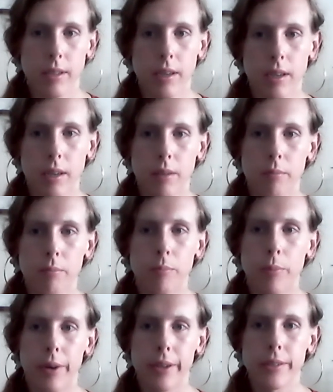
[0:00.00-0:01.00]

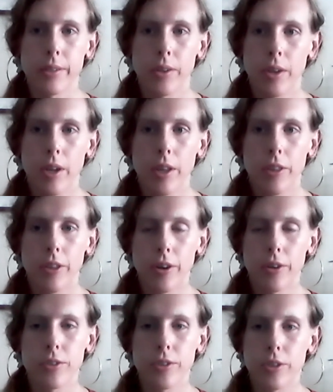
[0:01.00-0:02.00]
But
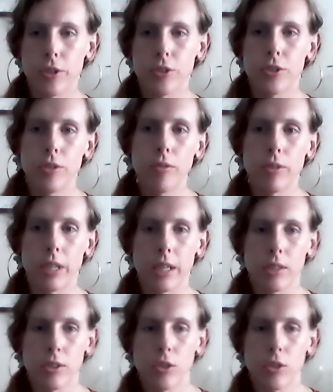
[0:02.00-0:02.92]
there's two things.